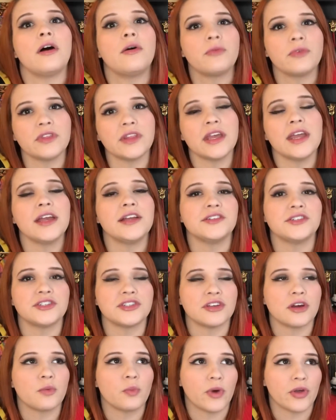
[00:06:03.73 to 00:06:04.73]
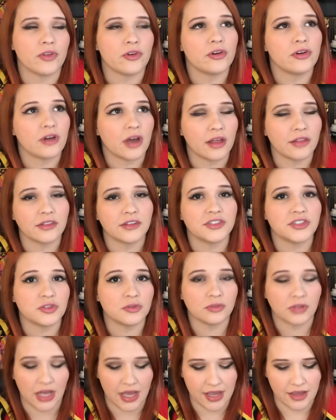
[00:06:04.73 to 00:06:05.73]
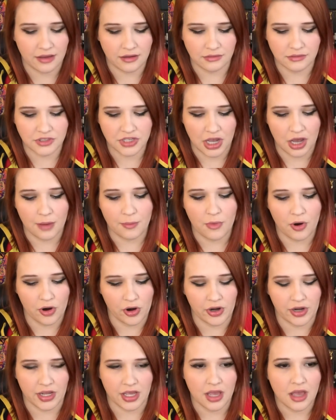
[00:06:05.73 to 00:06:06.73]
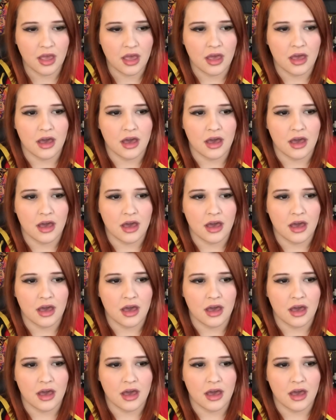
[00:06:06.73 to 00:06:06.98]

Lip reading: all really hinges on whether or not that you like Tom Hardy.